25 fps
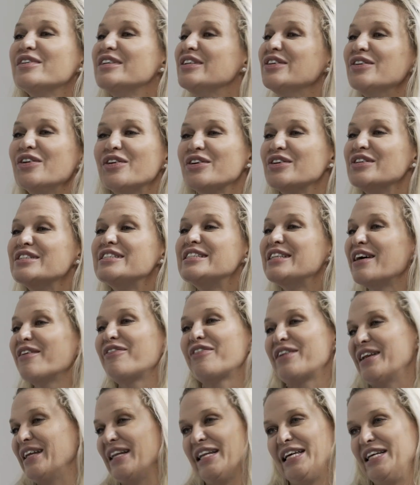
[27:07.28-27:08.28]
You're
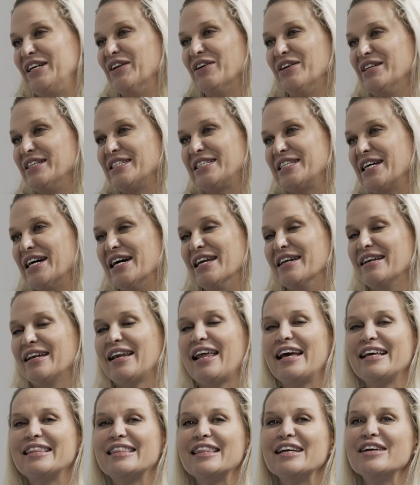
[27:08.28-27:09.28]
definitely not done.
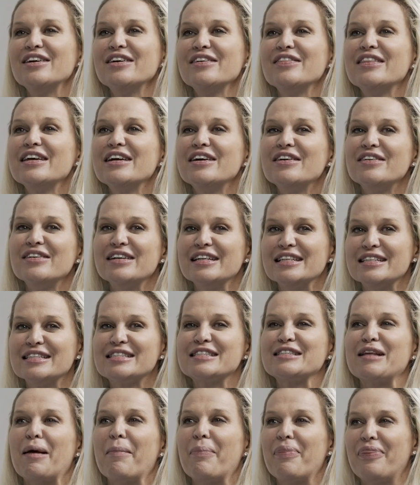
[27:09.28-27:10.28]
Like there
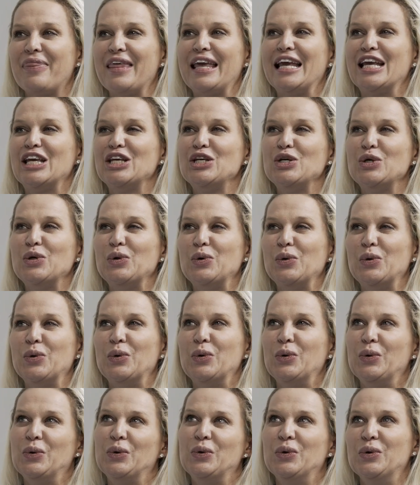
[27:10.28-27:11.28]
is something
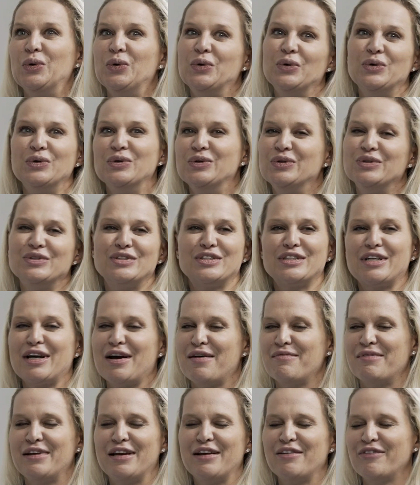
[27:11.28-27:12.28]
huge
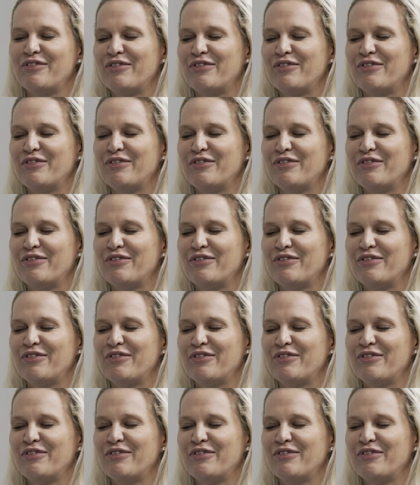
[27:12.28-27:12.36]
coming